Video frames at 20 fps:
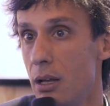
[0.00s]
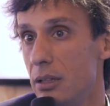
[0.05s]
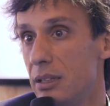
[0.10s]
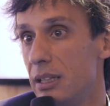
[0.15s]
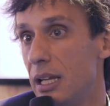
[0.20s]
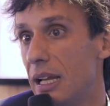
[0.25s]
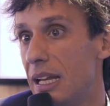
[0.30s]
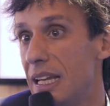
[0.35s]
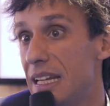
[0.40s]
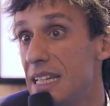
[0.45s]

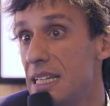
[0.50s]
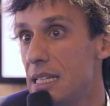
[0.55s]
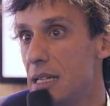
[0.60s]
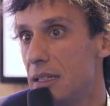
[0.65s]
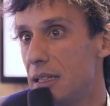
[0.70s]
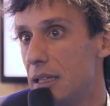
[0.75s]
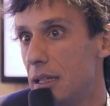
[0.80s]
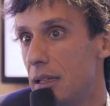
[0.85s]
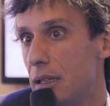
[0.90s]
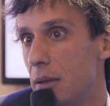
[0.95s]

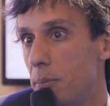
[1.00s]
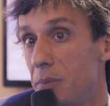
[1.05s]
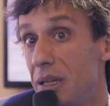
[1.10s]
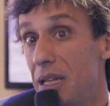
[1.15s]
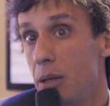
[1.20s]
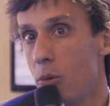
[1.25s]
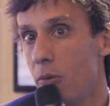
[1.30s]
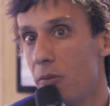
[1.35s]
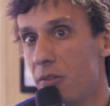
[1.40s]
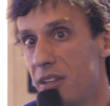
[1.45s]
the
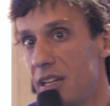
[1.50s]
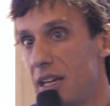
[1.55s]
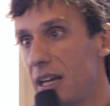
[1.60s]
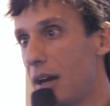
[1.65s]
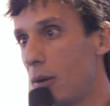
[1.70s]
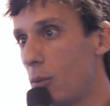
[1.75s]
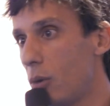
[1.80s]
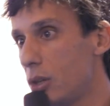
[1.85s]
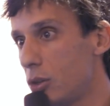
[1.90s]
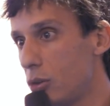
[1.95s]
minimum thing
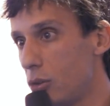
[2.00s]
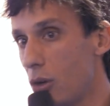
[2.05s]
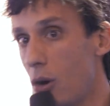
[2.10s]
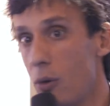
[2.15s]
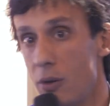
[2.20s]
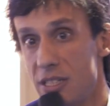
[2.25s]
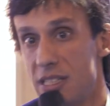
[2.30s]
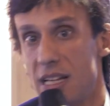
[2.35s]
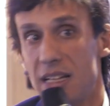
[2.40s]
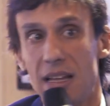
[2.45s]
I want to
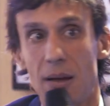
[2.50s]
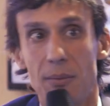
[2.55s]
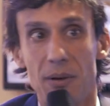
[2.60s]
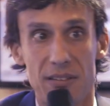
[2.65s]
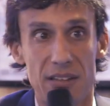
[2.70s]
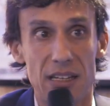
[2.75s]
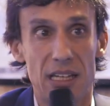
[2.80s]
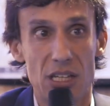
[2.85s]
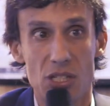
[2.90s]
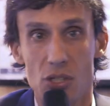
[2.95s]
know is that
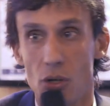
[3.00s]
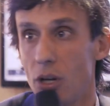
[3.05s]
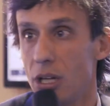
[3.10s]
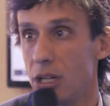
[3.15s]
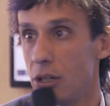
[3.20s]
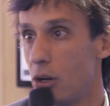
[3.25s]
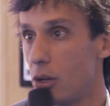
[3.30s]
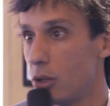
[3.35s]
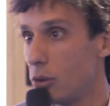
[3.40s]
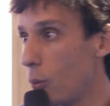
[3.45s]
everything is
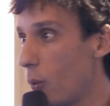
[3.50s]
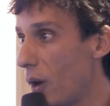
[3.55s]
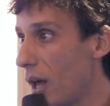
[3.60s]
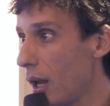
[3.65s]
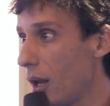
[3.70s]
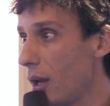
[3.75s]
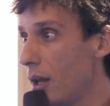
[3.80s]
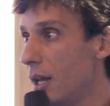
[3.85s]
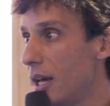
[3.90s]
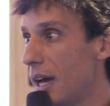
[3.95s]
going on
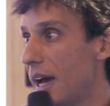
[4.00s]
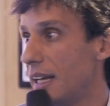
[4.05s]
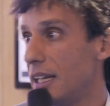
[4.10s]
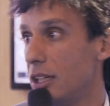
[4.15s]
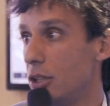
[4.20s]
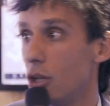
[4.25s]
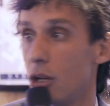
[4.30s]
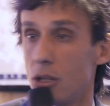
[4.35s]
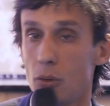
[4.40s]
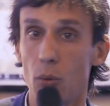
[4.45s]
well and
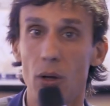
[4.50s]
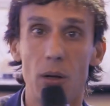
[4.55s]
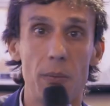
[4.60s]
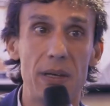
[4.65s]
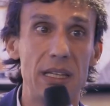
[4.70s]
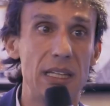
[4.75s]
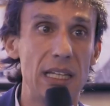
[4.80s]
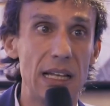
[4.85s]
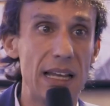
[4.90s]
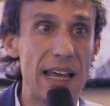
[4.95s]
it not will
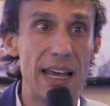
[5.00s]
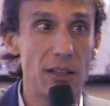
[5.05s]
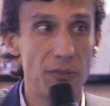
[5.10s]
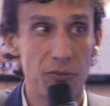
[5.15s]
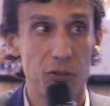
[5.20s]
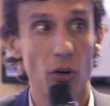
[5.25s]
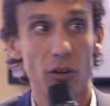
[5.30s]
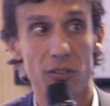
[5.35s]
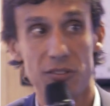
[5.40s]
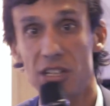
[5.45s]
be delayed
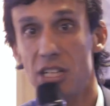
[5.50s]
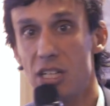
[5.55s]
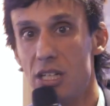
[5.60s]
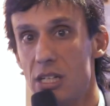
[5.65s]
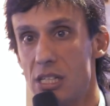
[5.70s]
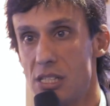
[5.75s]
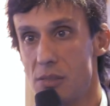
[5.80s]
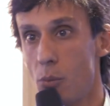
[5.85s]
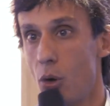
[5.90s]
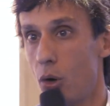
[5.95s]
for 3
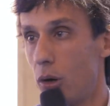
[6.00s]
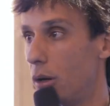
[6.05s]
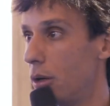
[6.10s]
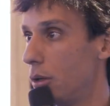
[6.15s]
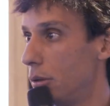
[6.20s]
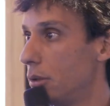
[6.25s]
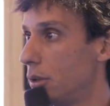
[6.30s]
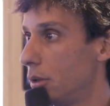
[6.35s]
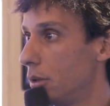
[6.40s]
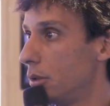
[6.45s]
years more.
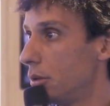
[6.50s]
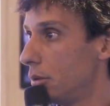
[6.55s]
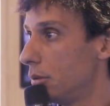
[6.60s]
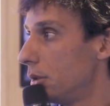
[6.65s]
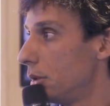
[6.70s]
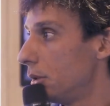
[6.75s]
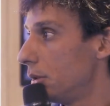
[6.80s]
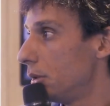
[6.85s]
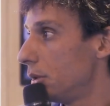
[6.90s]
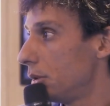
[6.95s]

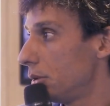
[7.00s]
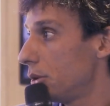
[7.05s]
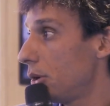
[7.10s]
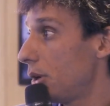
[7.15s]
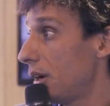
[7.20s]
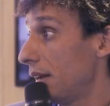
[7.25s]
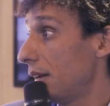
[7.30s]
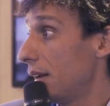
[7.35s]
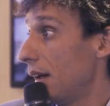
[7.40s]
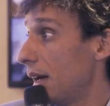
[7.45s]

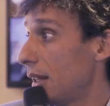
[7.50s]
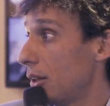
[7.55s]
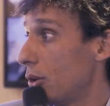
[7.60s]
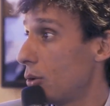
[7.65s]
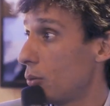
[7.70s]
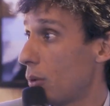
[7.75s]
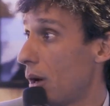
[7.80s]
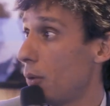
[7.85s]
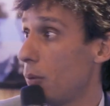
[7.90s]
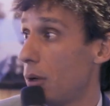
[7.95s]
No, and I
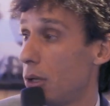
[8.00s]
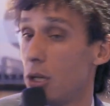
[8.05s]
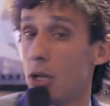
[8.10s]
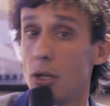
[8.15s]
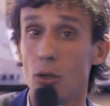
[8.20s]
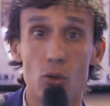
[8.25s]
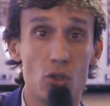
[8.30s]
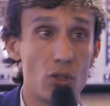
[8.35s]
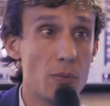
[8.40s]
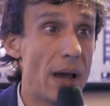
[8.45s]
will not
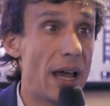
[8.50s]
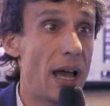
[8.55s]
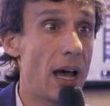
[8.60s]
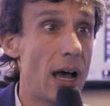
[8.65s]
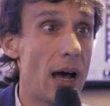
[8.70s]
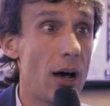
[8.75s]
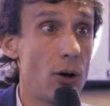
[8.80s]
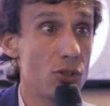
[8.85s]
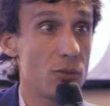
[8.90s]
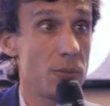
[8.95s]
lose my
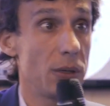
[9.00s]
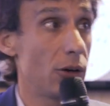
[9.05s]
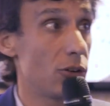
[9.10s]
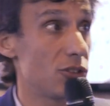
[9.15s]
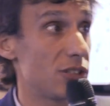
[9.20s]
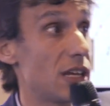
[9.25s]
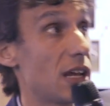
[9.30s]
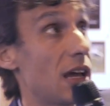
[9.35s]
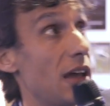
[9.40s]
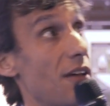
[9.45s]
house
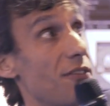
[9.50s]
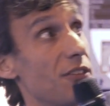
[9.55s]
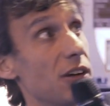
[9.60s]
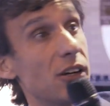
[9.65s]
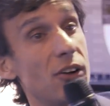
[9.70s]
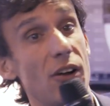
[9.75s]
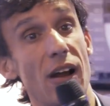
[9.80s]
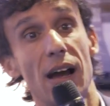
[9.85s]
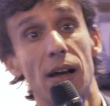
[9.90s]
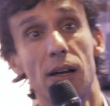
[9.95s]
because they have a
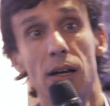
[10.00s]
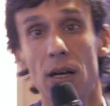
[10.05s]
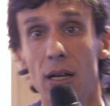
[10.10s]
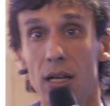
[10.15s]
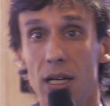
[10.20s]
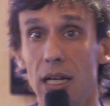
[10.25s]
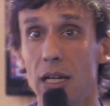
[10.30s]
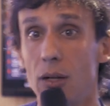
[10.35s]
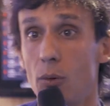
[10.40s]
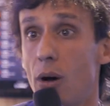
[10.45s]
crack
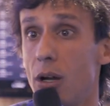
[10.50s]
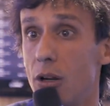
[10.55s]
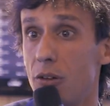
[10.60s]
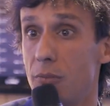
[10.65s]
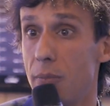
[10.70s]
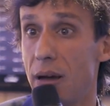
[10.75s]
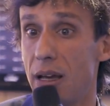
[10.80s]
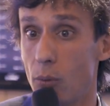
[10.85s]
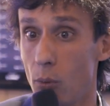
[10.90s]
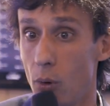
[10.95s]
in one
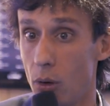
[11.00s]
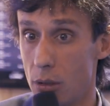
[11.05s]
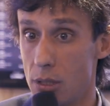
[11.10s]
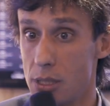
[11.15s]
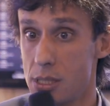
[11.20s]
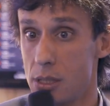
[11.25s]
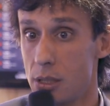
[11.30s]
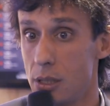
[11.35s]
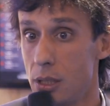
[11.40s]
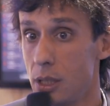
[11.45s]
of my
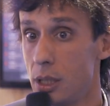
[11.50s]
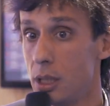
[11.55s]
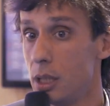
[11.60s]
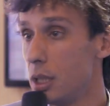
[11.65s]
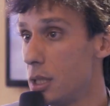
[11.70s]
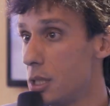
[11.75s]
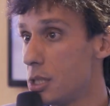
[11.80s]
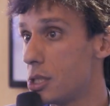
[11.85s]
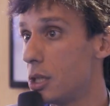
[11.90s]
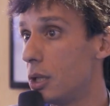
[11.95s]
walls.
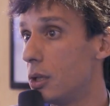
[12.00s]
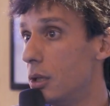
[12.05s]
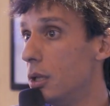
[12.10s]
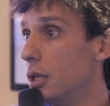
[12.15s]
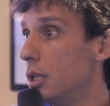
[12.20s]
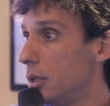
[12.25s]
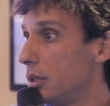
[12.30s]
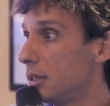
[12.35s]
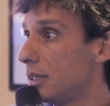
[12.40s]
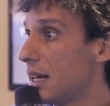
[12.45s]
So
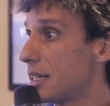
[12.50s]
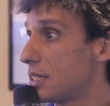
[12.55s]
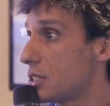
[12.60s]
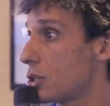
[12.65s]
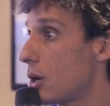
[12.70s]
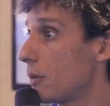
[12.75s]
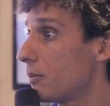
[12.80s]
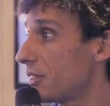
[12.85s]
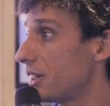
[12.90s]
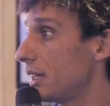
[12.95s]
that's
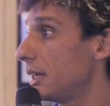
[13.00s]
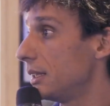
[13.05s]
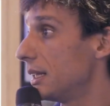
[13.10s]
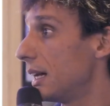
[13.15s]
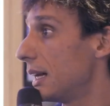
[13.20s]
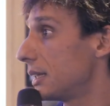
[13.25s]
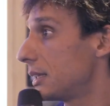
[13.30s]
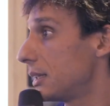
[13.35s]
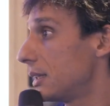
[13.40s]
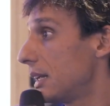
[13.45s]
something
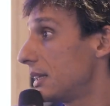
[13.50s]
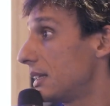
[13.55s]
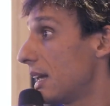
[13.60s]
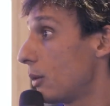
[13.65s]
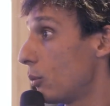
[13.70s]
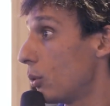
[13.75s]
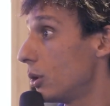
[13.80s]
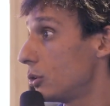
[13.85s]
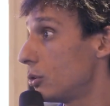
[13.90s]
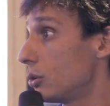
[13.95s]
that
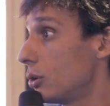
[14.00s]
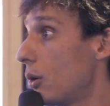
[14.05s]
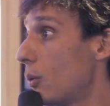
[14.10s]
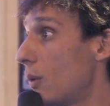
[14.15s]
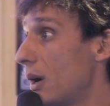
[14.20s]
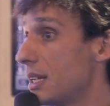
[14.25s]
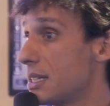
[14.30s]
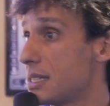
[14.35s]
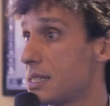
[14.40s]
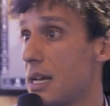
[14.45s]
I want to
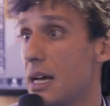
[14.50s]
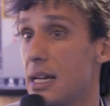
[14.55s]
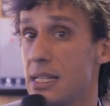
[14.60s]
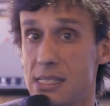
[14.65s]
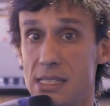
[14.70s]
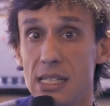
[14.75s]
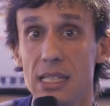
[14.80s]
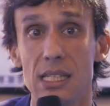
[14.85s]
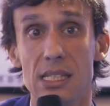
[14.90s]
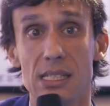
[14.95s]
know as
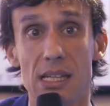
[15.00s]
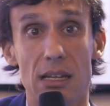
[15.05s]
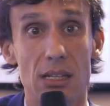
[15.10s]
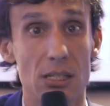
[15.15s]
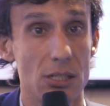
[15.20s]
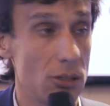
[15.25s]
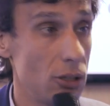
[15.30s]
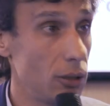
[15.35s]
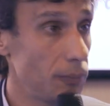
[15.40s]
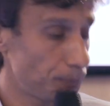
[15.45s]

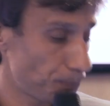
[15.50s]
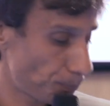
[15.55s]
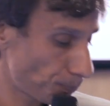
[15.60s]
citizens. No,